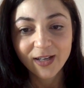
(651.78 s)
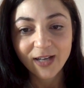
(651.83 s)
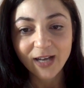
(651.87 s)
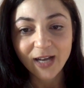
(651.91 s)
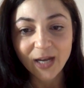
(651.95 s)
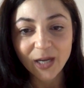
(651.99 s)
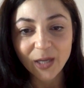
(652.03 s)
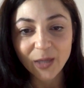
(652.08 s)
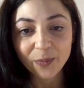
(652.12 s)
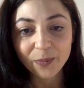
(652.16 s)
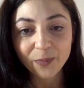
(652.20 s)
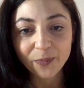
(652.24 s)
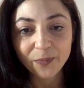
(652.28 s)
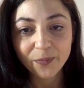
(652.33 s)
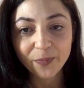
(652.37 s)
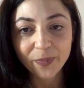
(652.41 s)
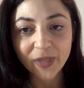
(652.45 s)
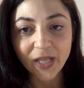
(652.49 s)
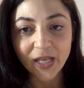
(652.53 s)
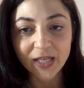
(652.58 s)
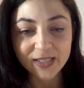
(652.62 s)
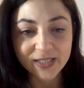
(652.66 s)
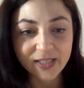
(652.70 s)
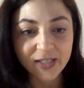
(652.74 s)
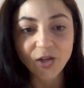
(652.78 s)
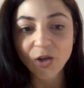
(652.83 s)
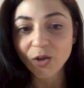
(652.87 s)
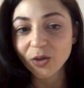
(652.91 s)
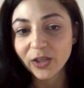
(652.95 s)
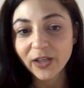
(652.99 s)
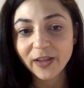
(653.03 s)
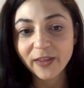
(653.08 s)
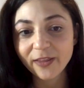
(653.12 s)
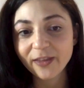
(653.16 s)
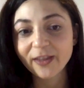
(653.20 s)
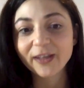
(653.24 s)
as the
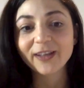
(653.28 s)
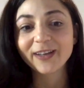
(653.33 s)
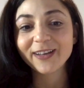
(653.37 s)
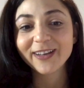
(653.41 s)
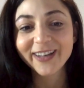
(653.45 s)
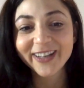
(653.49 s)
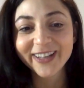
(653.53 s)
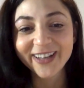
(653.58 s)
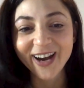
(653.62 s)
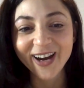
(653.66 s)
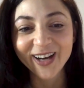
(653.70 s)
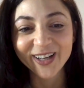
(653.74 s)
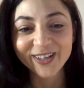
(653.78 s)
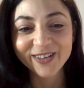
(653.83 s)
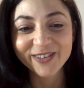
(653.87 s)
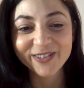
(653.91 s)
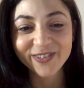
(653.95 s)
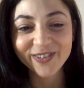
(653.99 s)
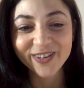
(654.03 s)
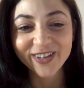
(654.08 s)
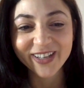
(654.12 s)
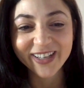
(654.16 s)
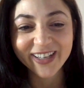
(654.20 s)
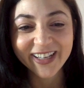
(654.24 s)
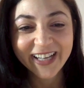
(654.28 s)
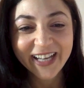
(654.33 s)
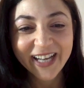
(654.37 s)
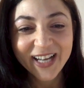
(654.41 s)
only thing, kind of